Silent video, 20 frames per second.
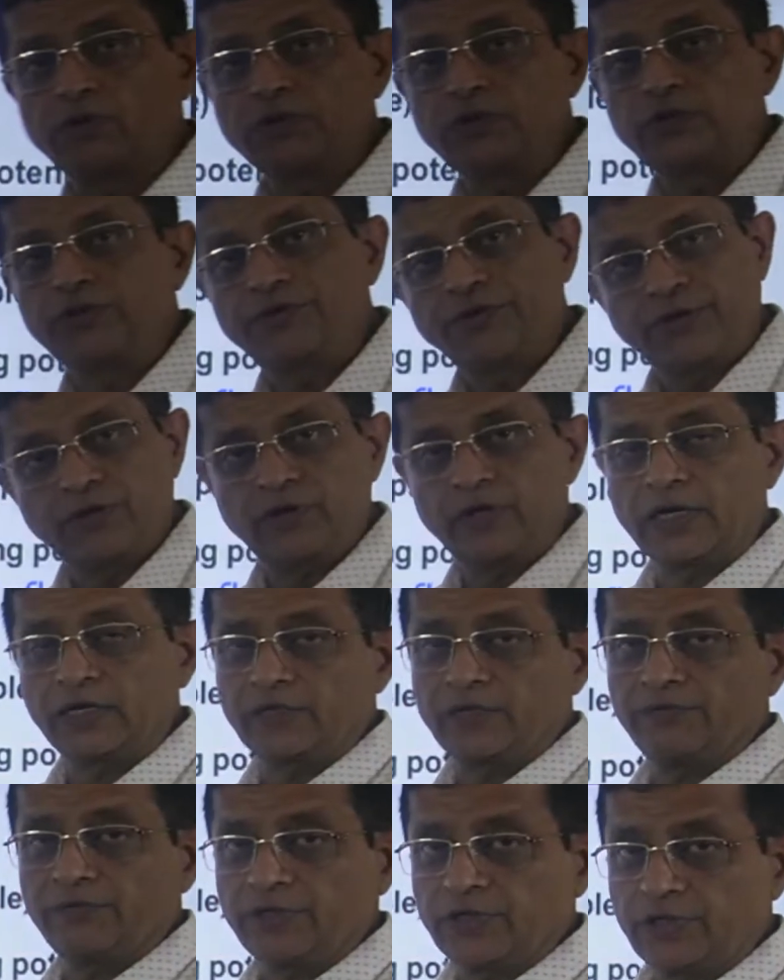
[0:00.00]
the triggered
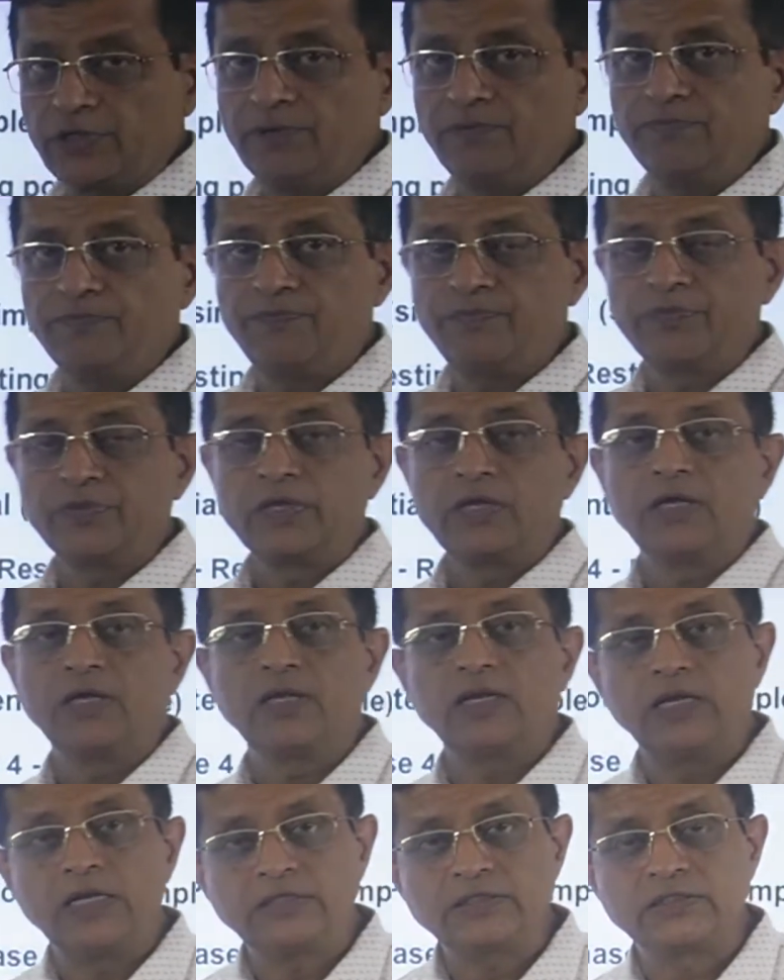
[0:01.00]
activity,
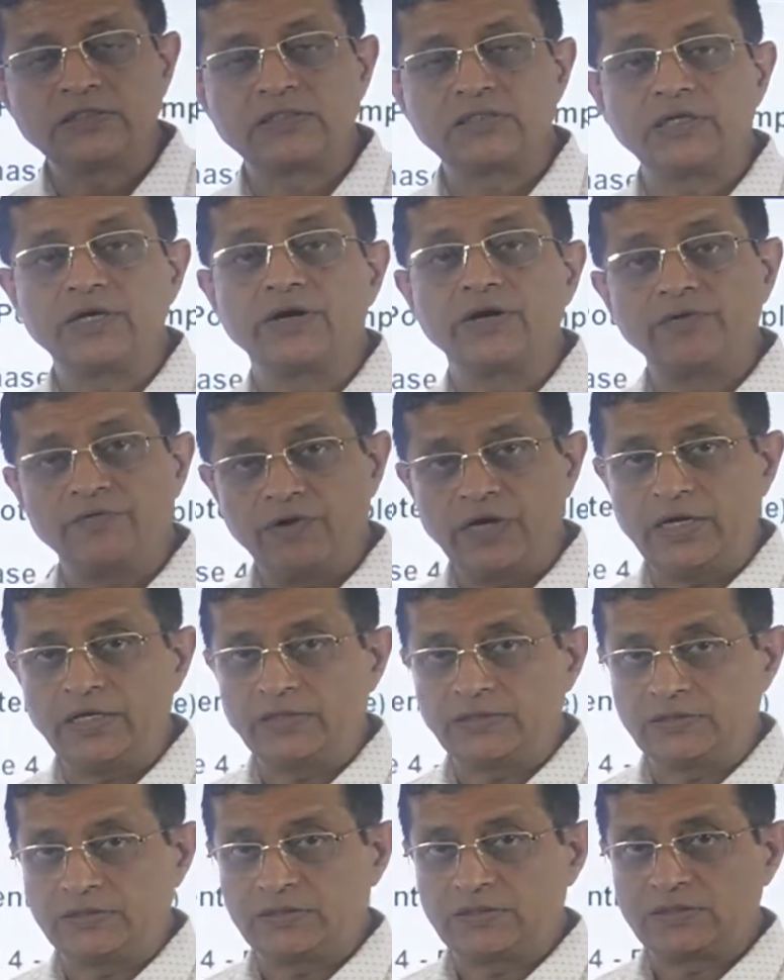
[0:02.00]
let's
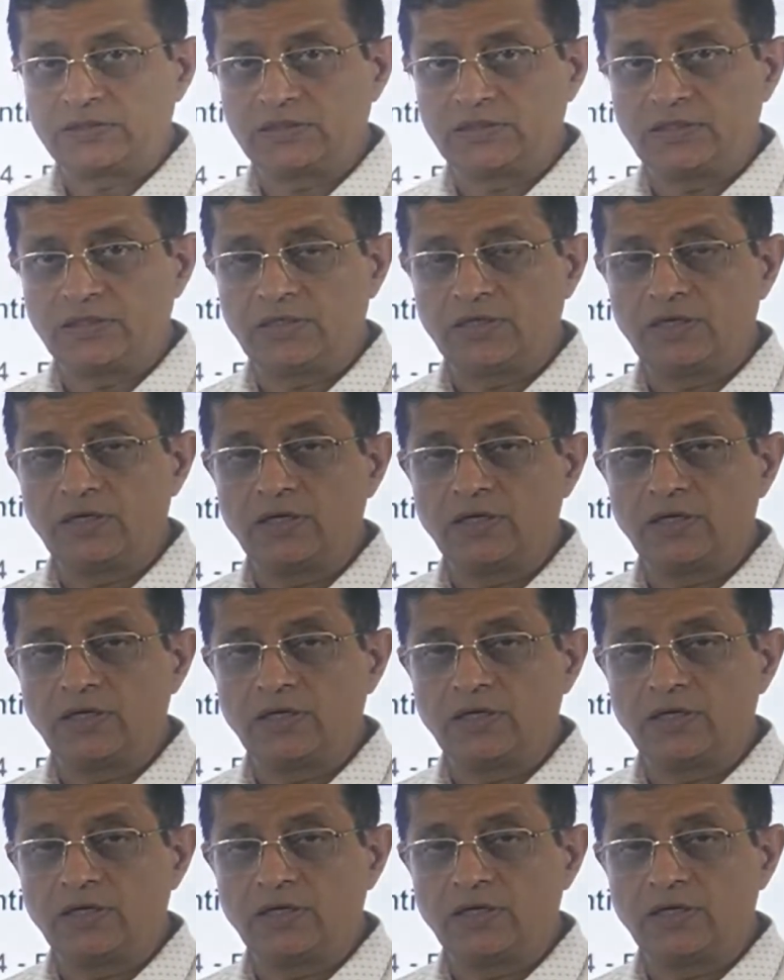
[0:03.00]
revise